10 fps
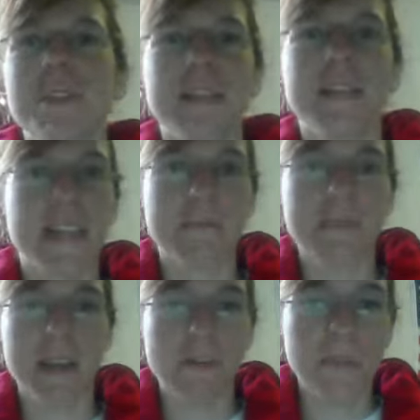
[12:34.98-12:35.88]
please
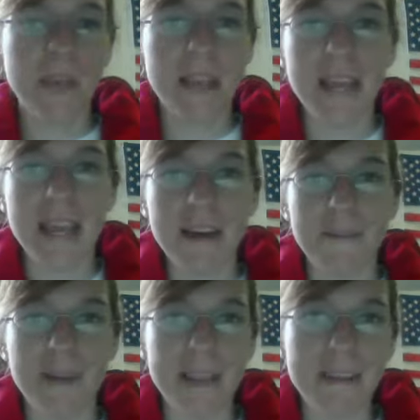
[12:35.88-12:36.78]
email me.
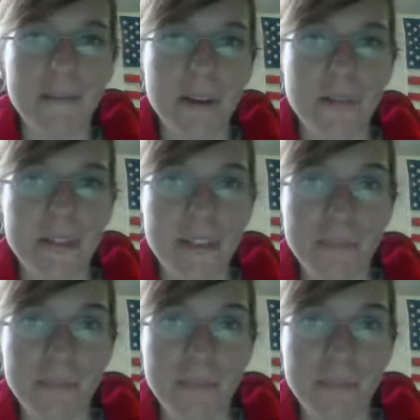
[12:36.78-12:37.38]
My email is